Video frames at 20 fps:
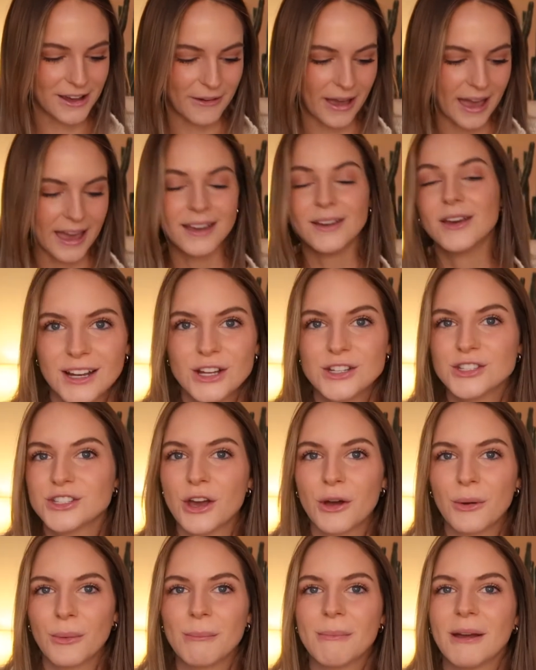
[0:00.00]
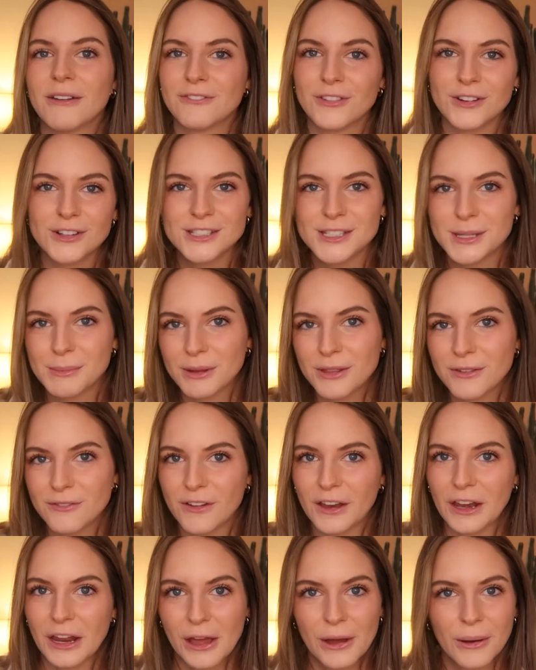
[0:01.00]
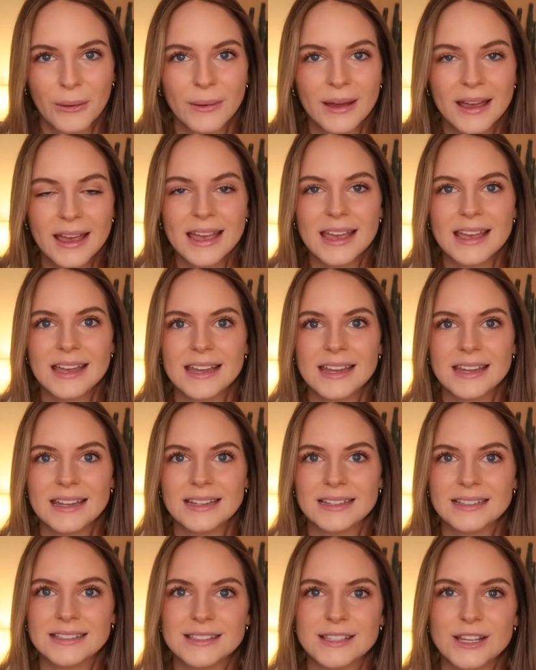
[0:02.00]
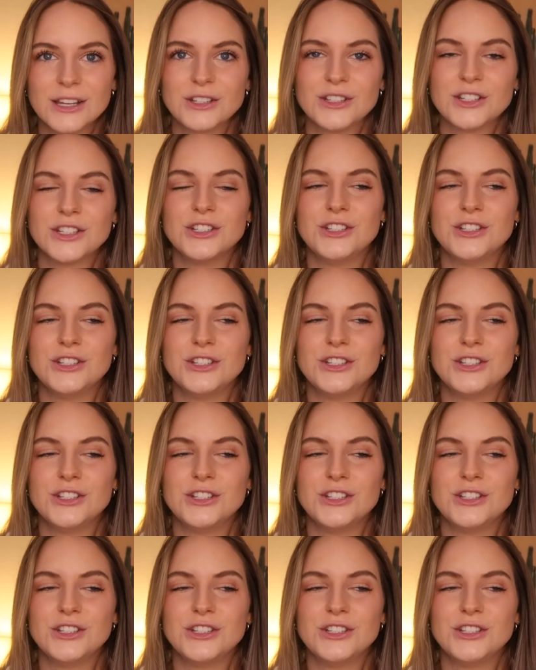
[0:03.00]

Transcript: Okay, so my first tip of the video is to